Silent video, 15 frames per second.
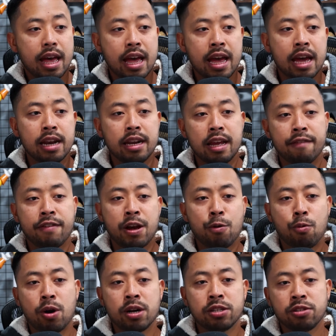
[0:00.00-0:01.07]
And if I
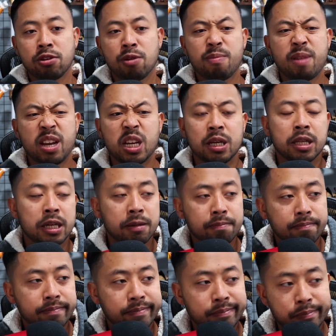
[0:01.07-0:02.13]
want to start making like
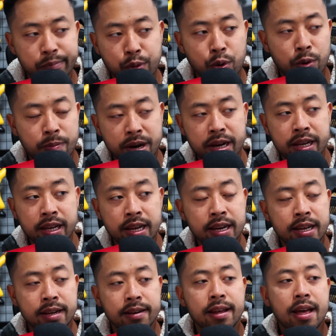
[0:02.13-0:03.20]
more money in
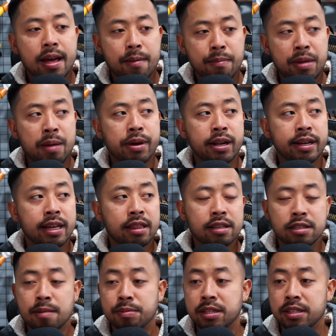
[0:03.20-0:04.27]
it, maybe I'll get
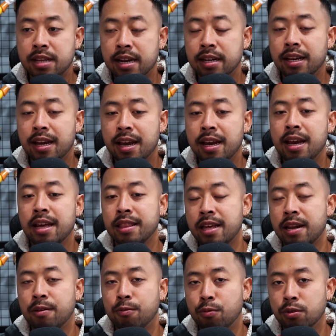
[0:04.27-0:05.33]
this up to 10K, and
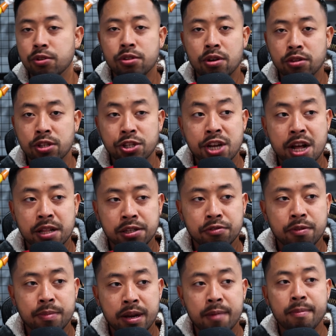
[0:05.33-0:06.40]
then we'll start the challenge
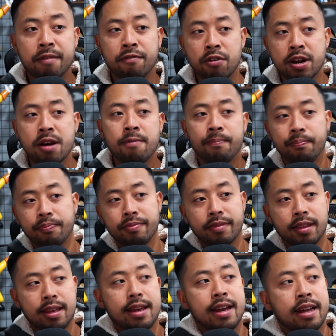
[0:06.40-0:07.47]
from there. But for now,
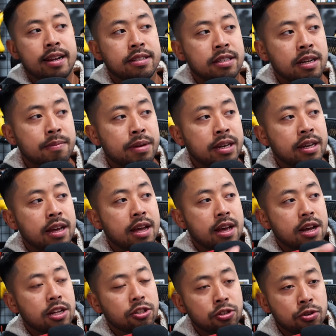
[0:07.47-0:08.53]
it is going to be
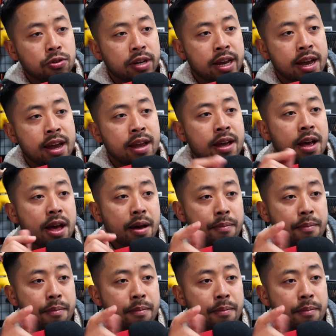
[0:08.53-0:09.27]
2K.